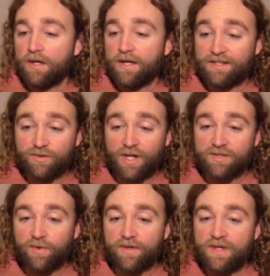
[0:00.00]
It's
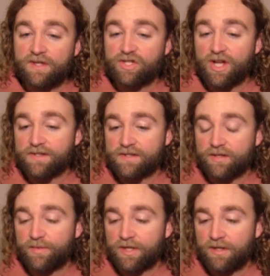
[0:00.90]
trustworthy. The shell's a
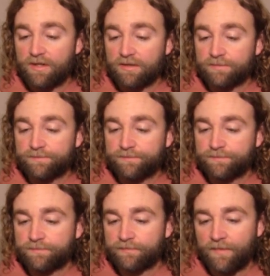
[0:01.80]
little bit long.
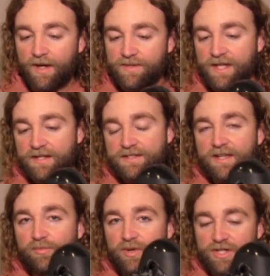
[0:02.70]
I was getting
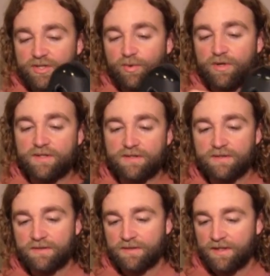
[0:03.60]
some pressure
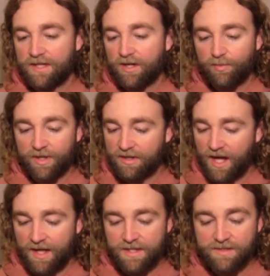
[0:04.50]
points here,
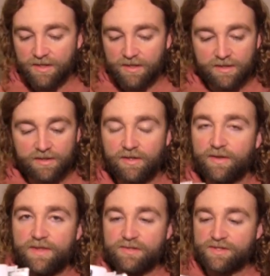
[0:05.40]
but these are
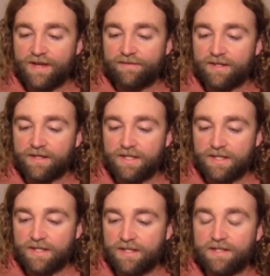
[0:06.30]

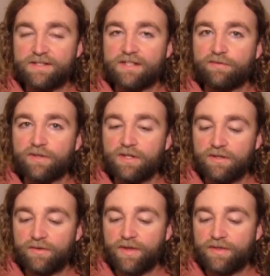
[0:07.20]
definitely stiffer
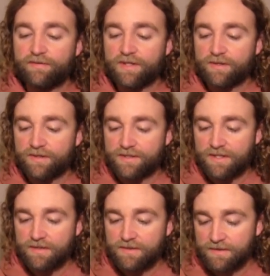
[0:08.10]
than the
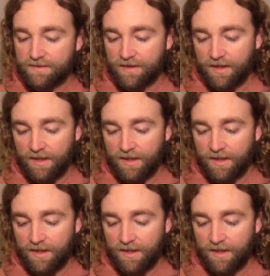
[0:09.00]
V13s.